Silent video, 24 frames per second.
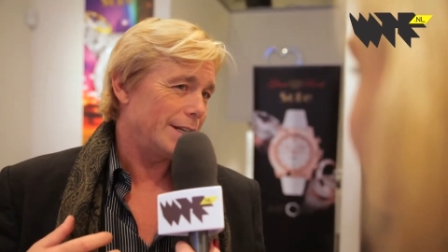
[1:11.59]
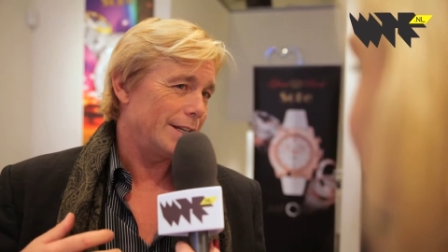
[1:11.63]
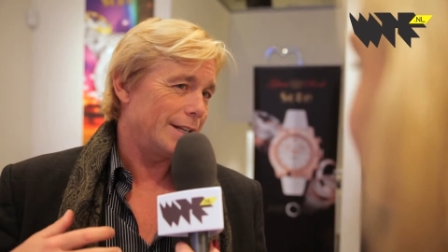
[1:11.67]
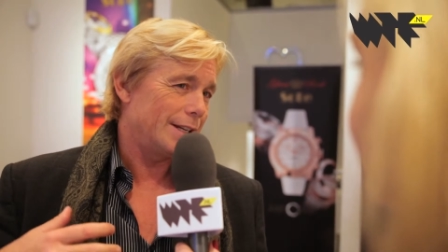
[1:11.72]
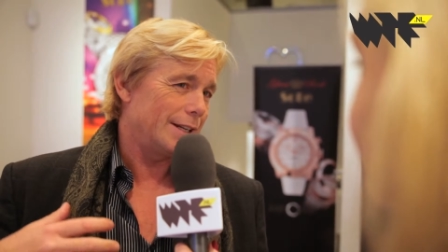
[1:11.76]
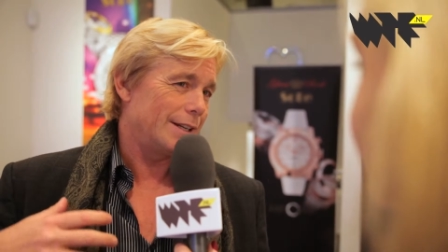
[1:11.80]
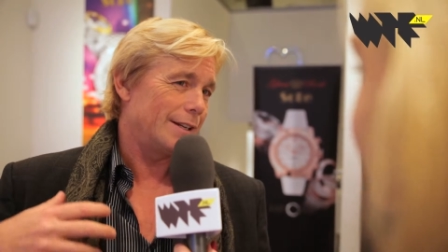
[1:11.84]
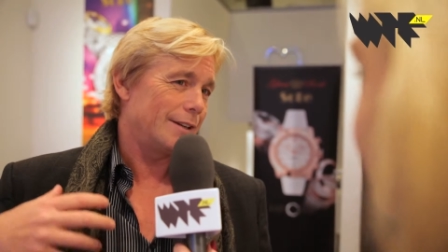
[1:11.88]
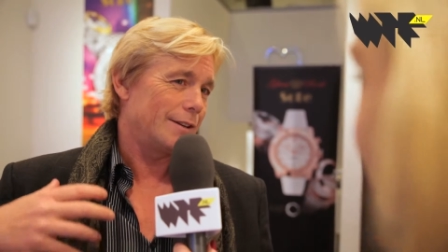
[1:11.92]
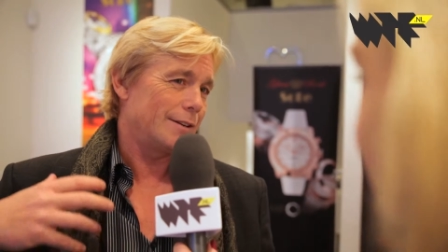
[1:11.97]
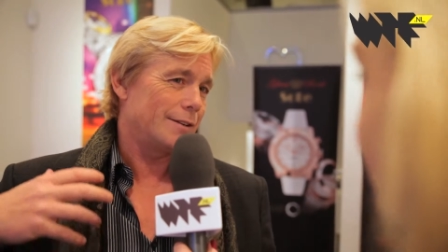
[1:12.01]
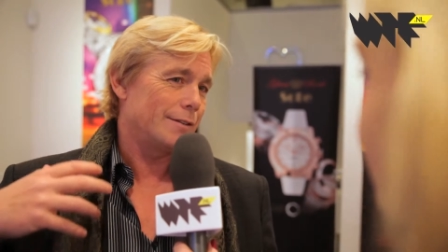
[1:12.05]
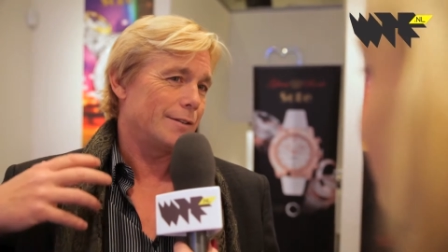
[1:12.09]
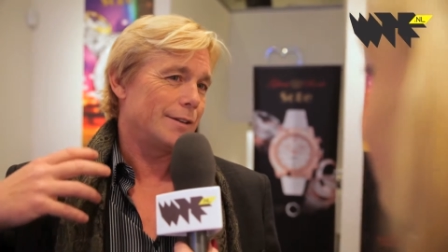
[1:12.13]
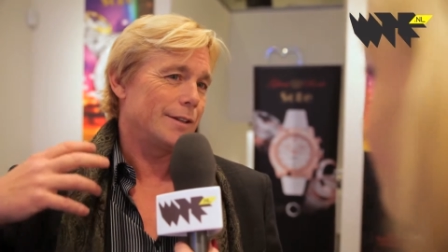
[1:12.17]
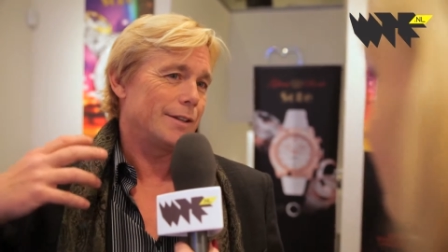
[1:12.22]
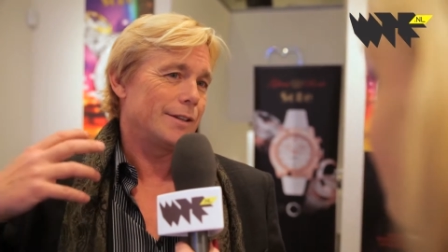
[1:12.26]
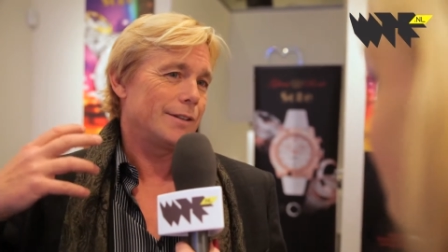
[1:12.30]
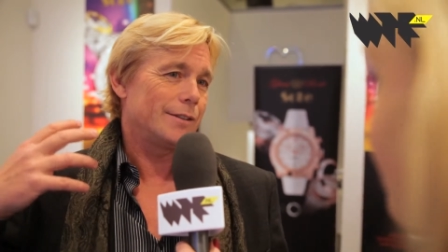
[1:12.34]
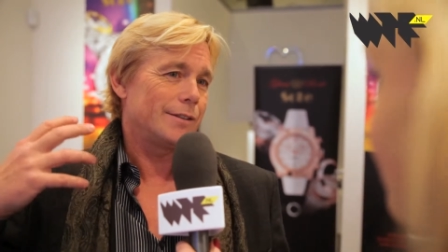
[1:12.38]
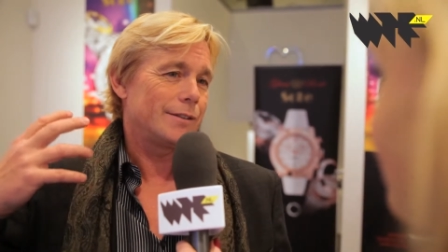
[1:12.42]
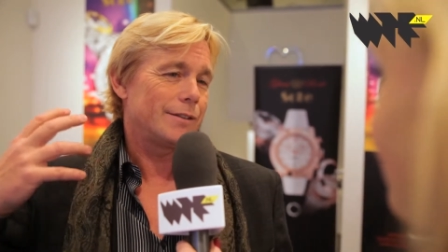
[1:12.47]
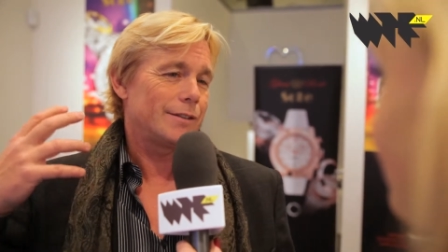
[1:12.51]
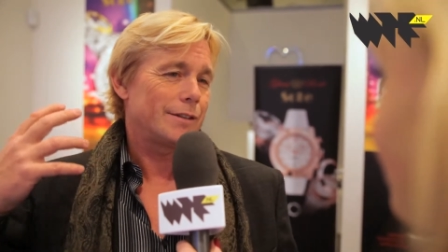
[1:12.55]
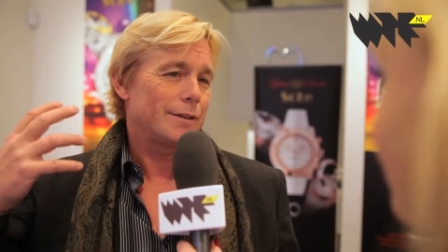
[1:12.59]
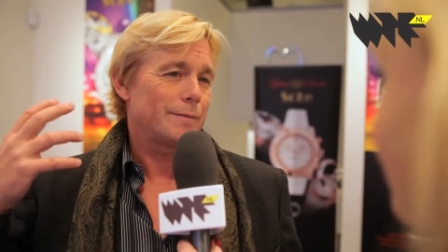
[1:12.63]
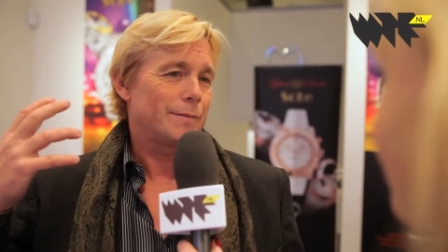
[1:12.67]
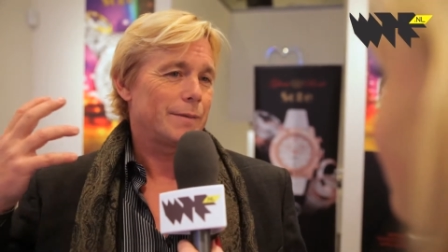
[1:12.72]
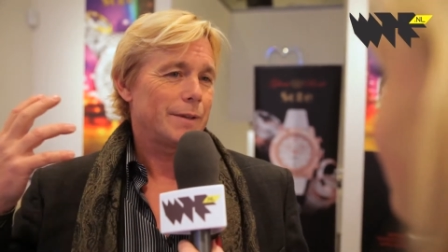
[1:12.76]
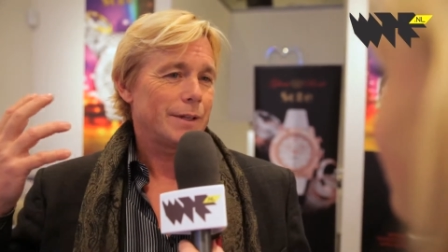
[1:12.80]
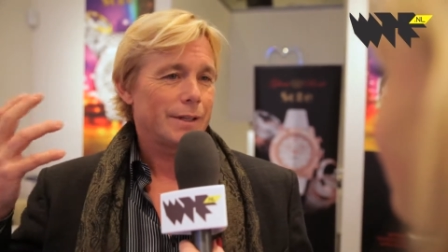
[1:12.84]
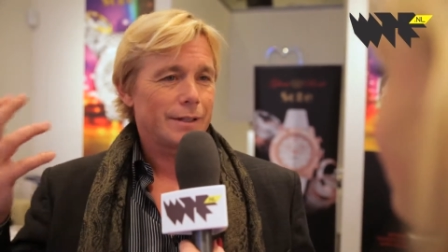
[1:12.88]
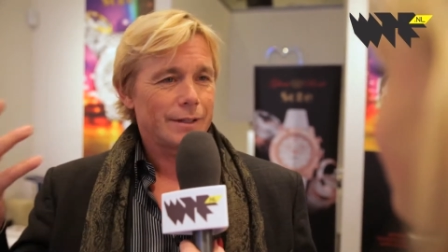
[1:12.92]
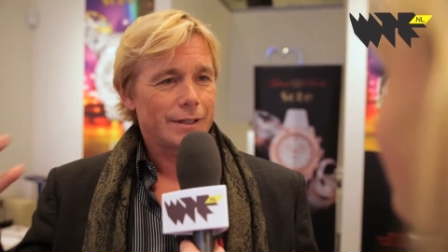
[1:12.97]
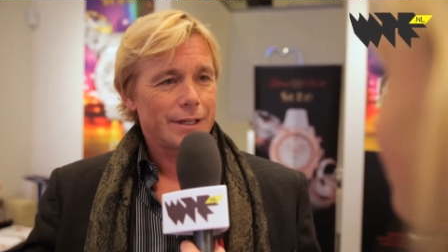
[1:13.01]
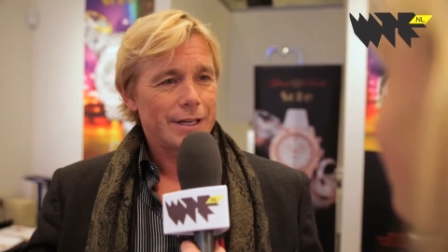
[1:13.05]
and then there is
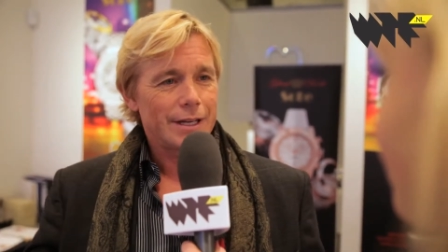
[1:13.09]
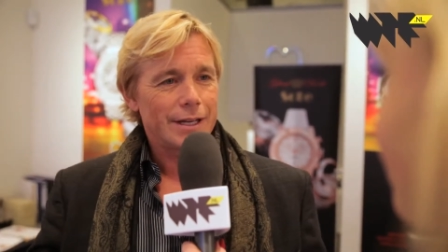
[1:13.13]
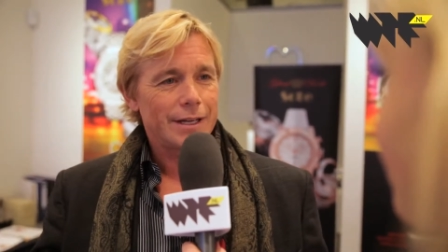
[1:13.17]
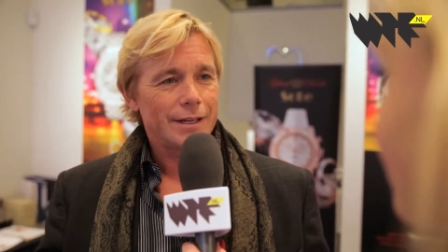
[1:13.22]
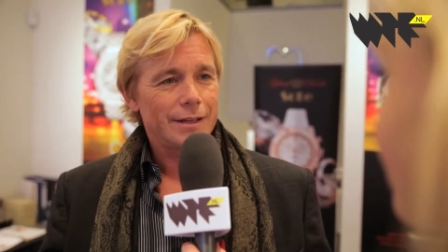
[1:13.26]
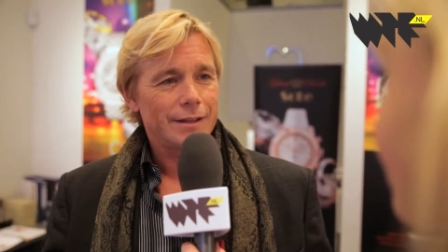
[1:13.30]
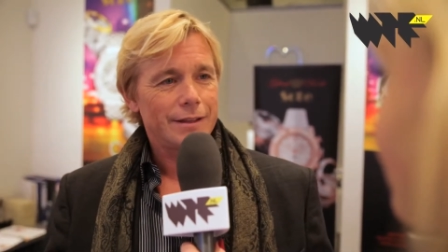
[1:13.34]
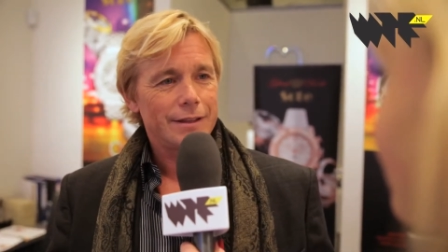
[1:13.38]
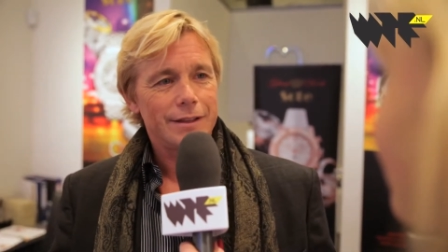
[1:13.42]
something like